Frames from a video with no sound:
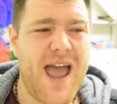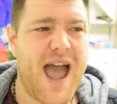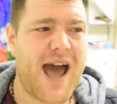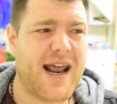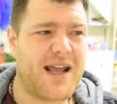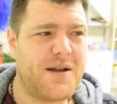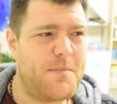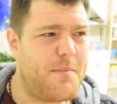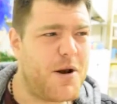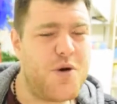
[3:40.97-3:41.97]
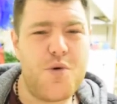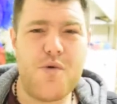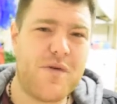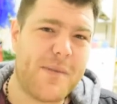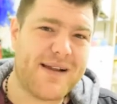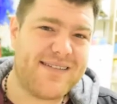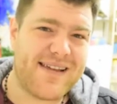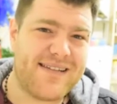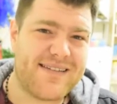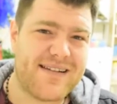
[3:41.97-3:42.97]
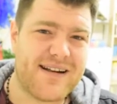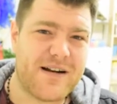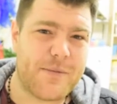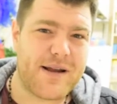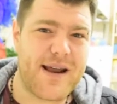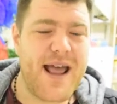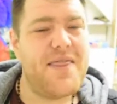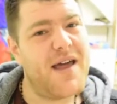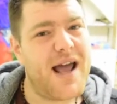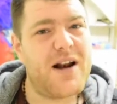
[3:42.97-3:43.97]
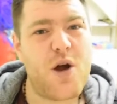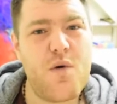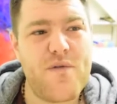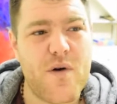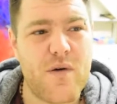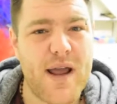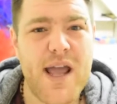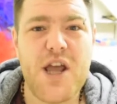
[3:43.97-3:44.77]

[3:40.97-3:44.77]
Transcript: and I can maneuver my sins a little bit, then I'll go for it.